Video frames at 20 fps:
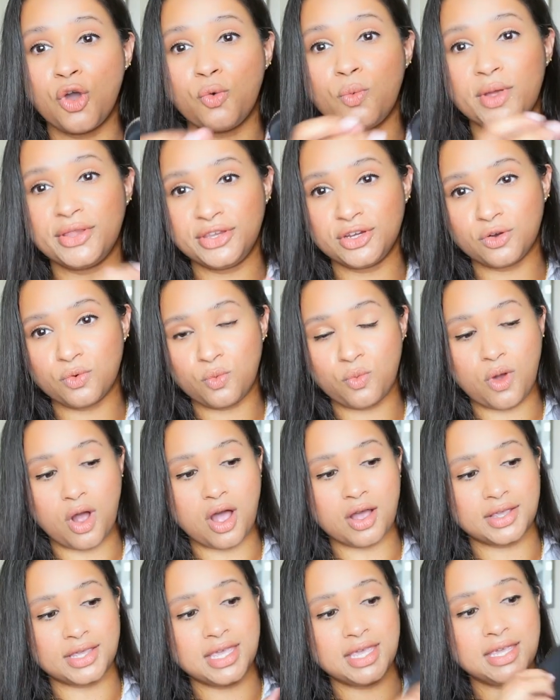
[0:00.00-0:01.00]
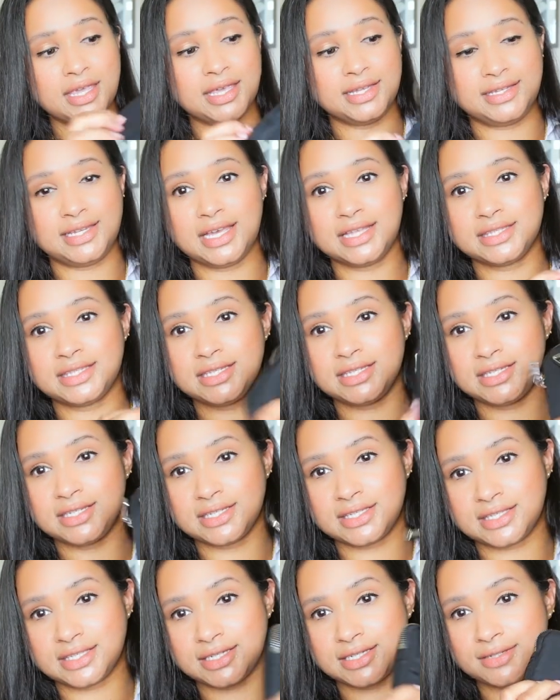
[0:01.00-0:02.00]
when you're walking it tends to
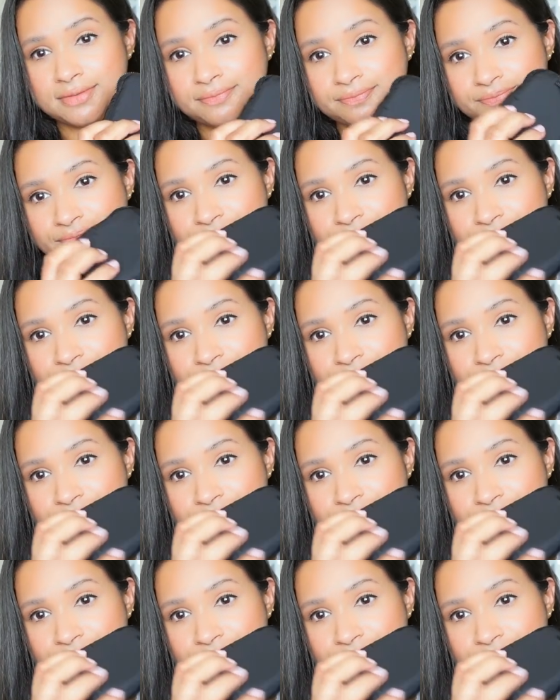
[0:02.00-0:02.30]
just